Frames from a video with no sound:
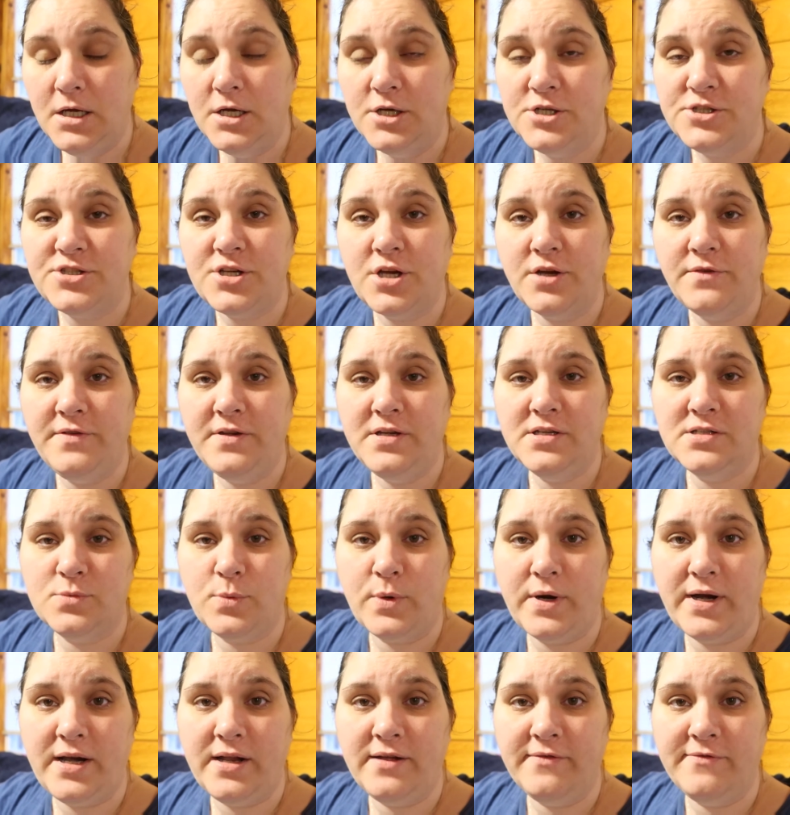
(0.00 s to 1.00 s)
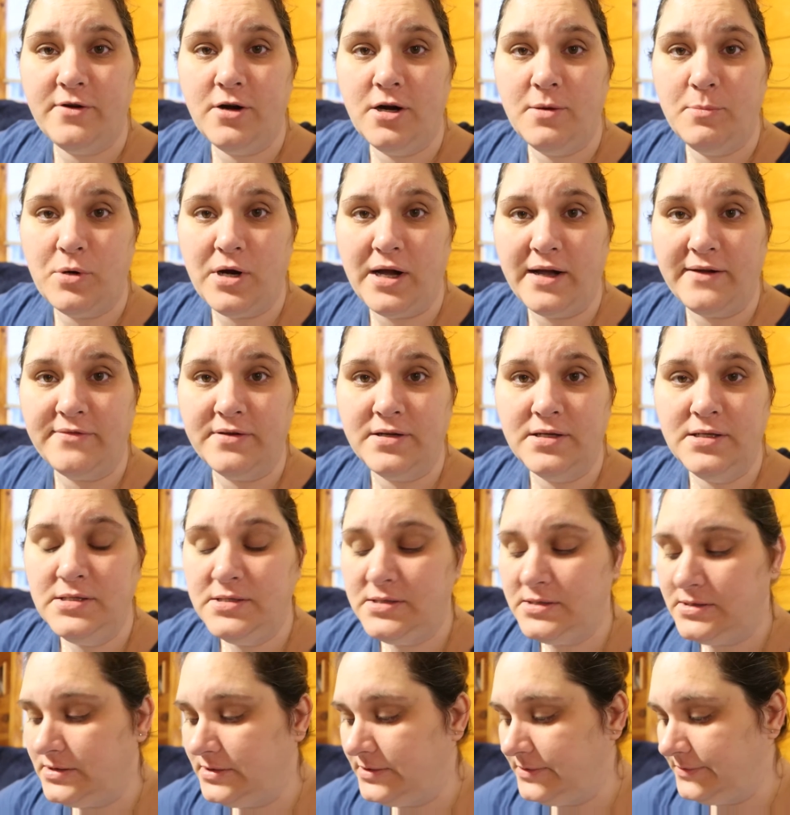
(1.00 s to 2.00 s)
Sophie is waiting for her
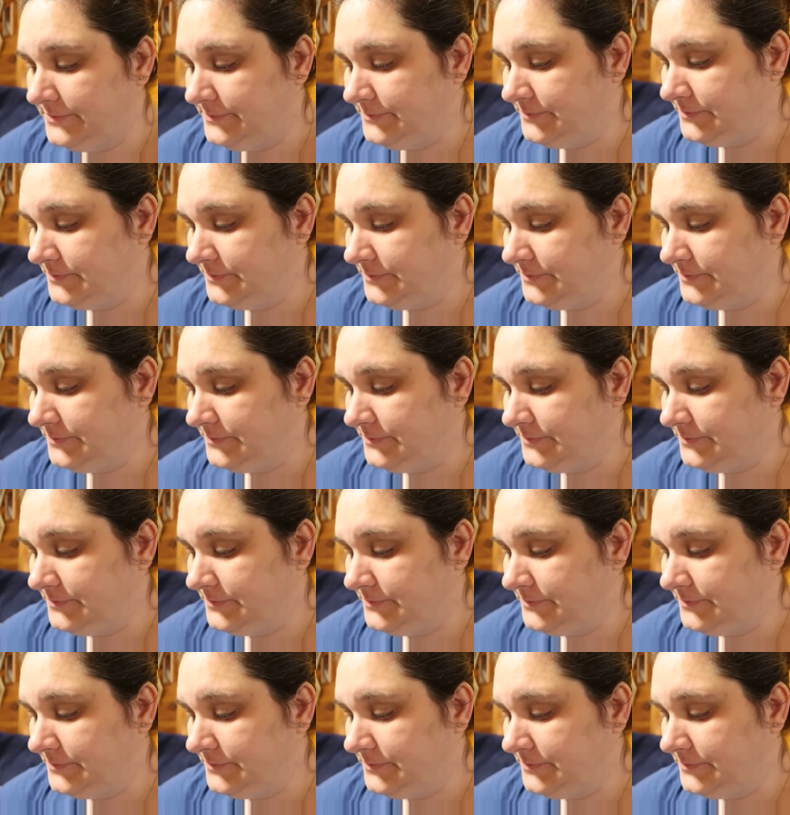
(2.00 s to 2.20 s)
breakfast.